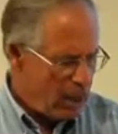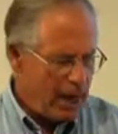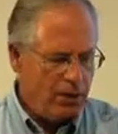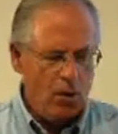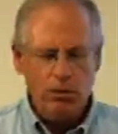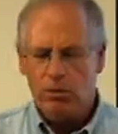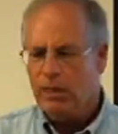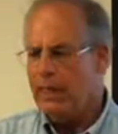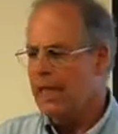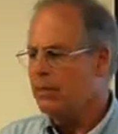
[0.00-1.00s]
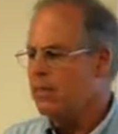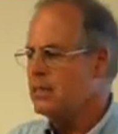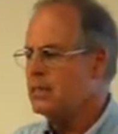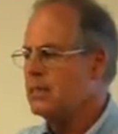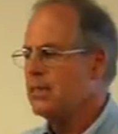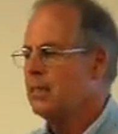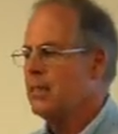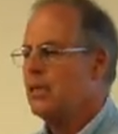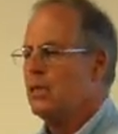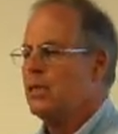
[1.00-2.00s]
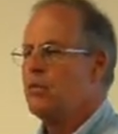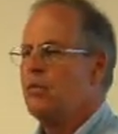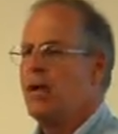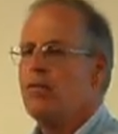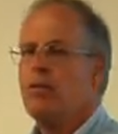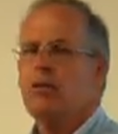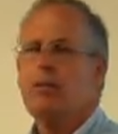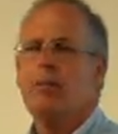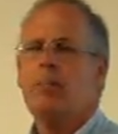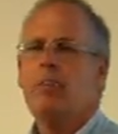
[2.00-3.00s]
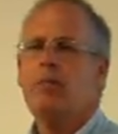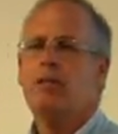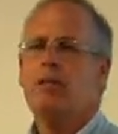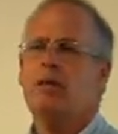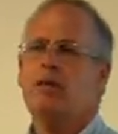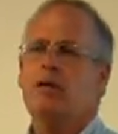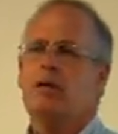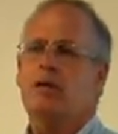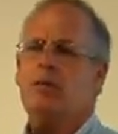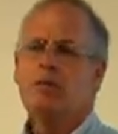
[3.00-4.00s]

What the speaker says: I know you can get this at Travel on